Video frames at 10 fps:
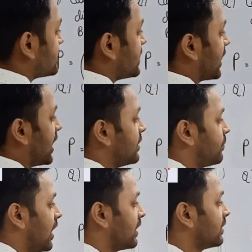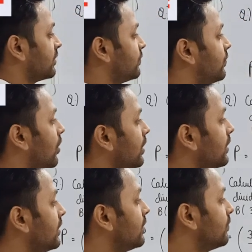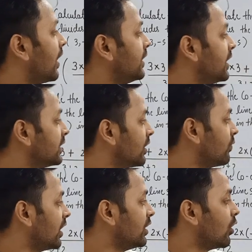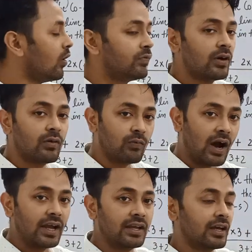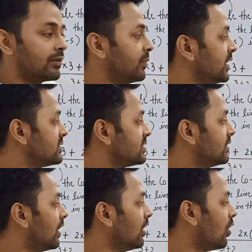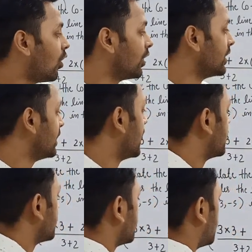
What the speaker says: the second part for finding the value of y here means the ordinate.